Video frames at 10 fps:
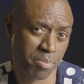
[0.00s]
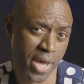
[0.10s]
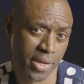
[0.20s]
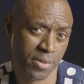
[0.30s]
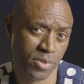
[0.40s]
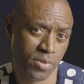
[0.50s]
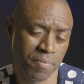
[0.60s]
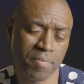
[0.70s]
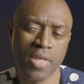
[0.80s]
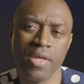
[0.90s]
package.
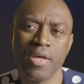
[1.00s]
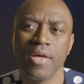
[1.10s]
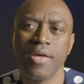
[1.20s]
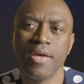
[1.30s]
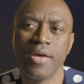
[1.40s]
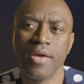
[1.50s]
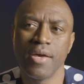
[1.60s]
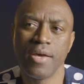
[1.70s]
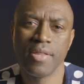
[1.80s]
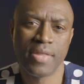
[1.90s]

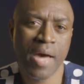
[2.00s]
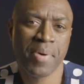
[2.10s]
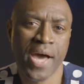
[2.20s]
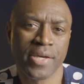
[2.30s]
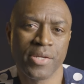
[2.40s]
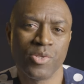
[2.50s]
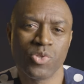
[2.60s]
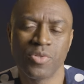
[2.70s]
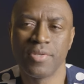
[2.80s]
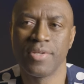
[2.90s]
That
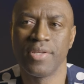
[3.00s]
package